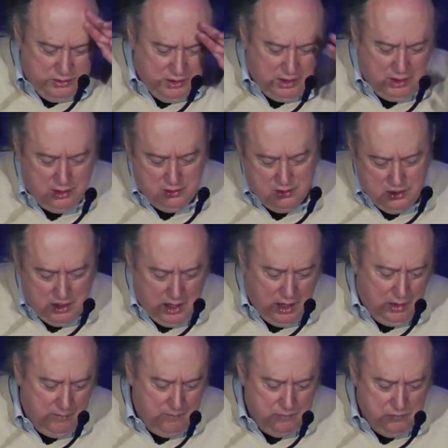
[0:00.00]
that
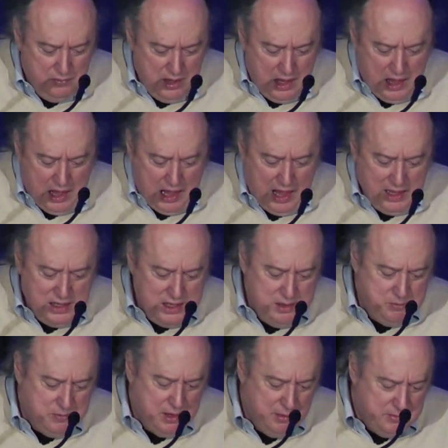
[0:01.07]
um, I
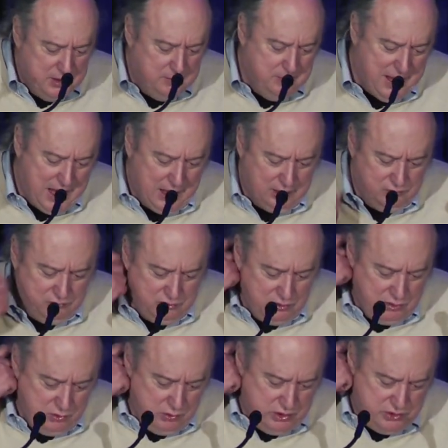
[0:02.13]
keep coming back
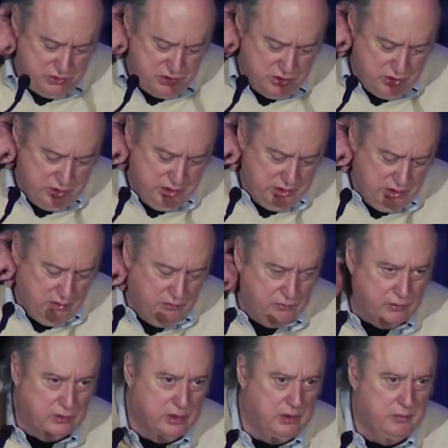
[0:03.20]
to and turning
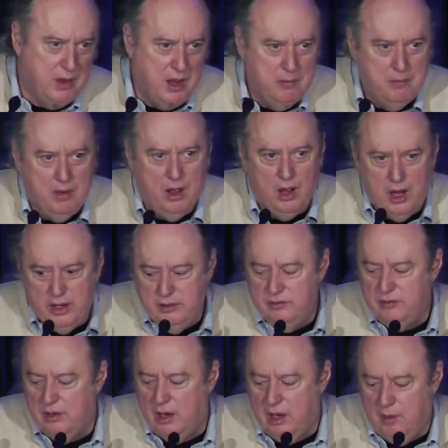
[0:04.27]
over in my mind
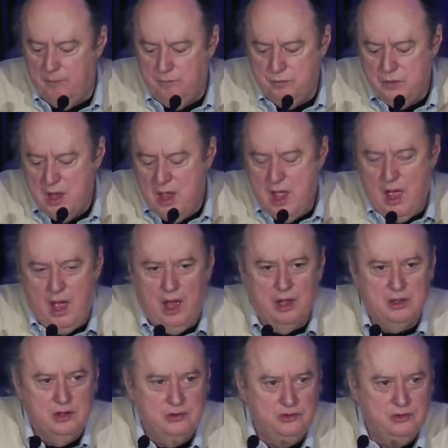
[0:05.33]
because um, uh,
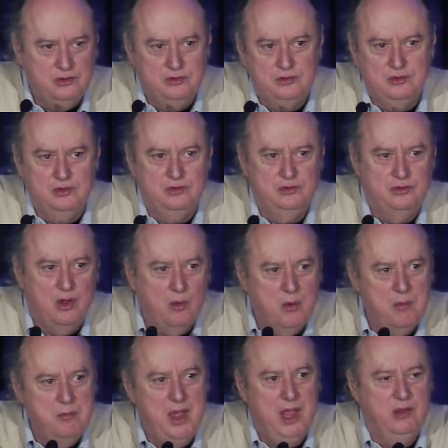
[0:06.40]
it's just so
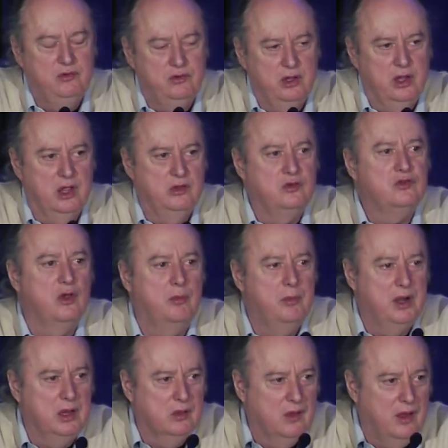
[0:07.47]
amazing at so
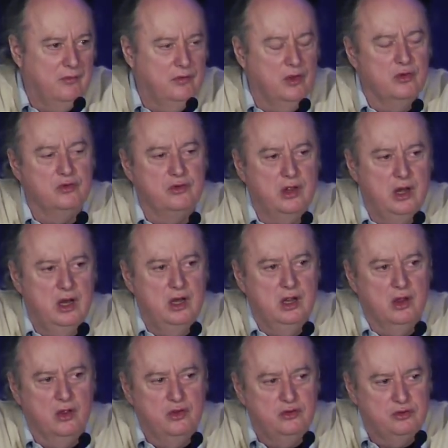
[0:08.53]
many levels and it
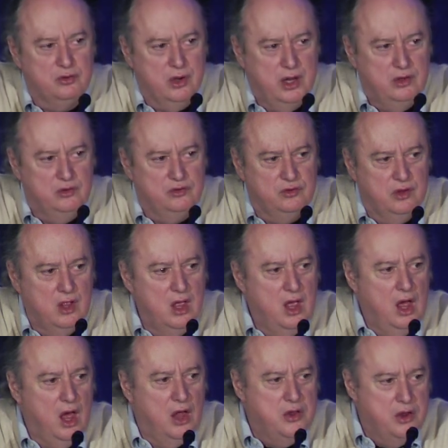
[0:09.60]
illustrates
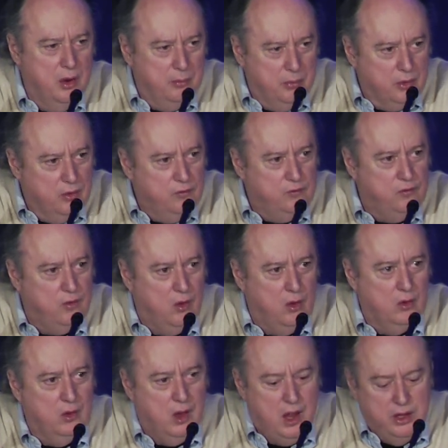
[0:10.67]
a number of
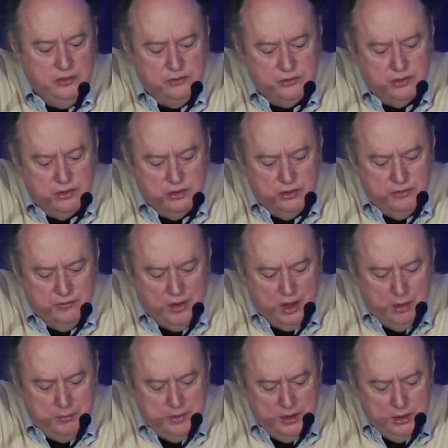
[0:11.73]
fault lines that are
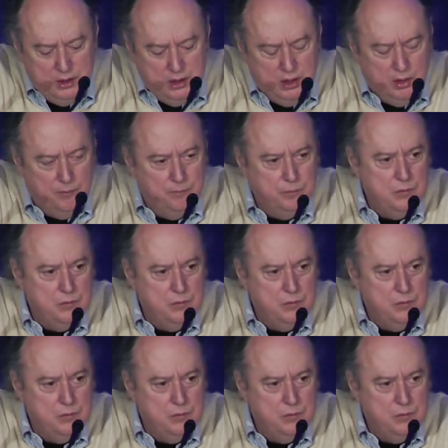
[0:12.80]
developing here.